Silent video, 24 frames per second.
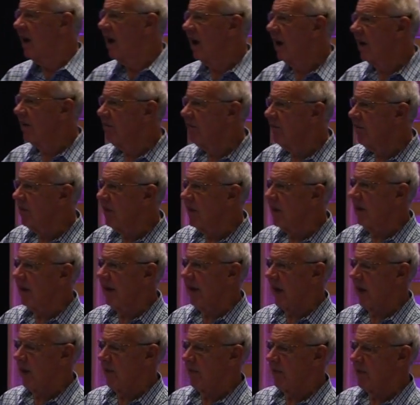I
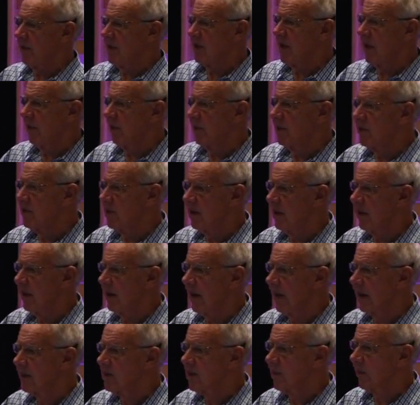really hope there's no one sitting
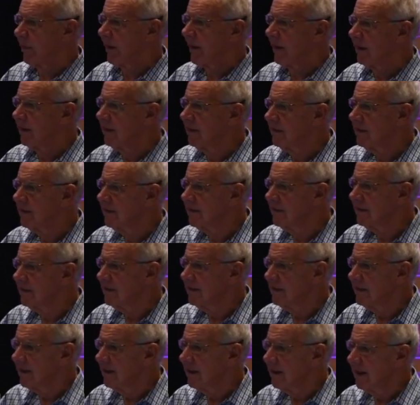next to me.
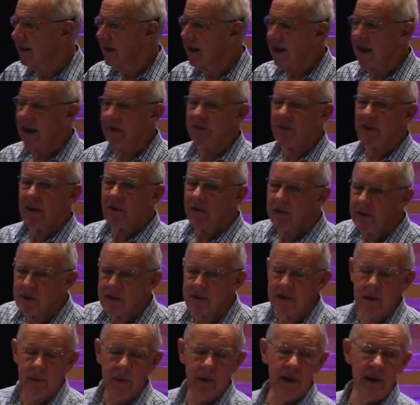If there
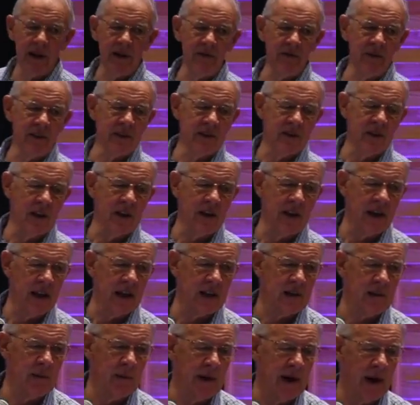is someone living sitting
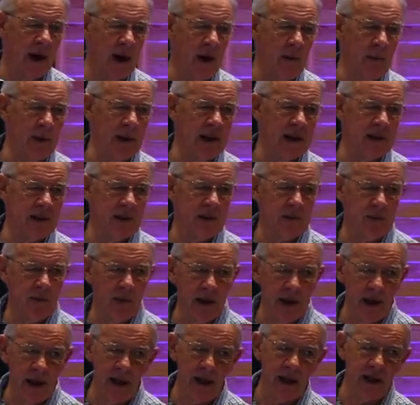next to me, I hope he doesn't
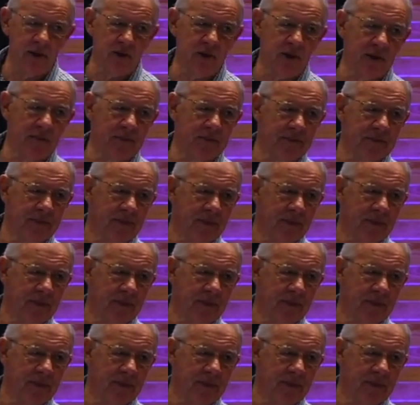speak English.